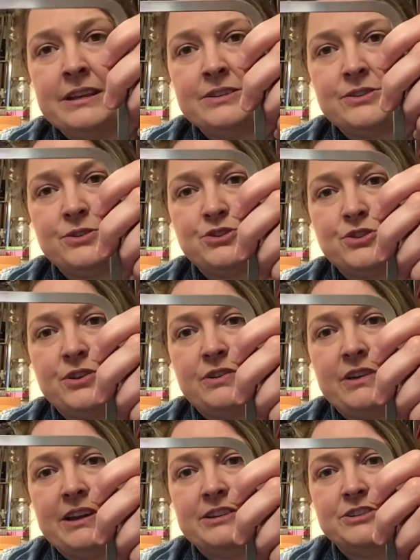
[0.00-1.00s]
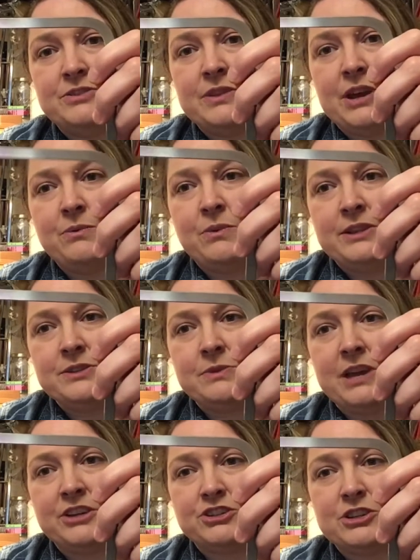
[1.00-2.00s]
So I'll show you how to do that once
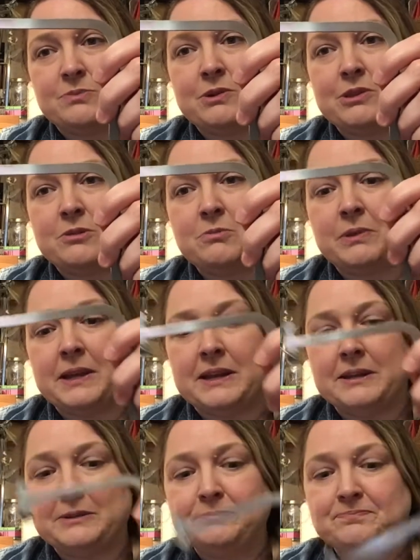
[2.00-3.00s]
we actually put the blade in.